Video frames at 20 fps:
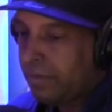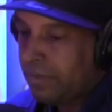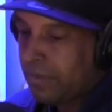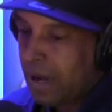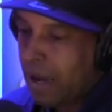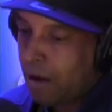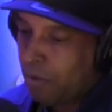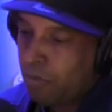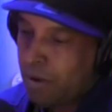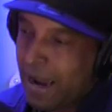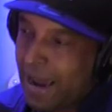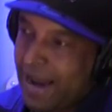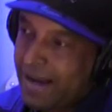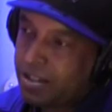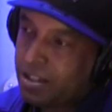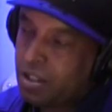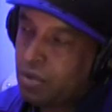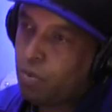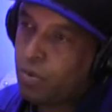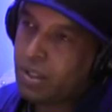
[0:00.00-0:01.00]
I, I
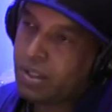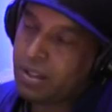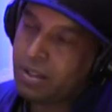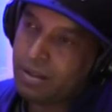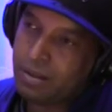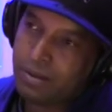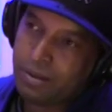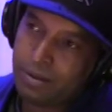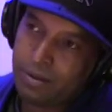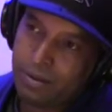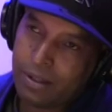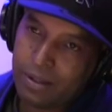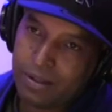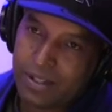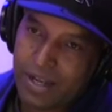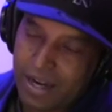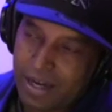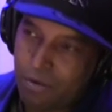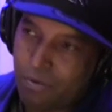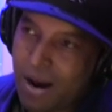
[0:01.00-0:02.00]
actually went to to
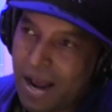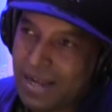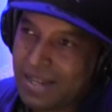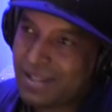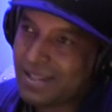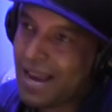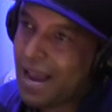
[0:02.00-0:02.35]
Teddy Riley's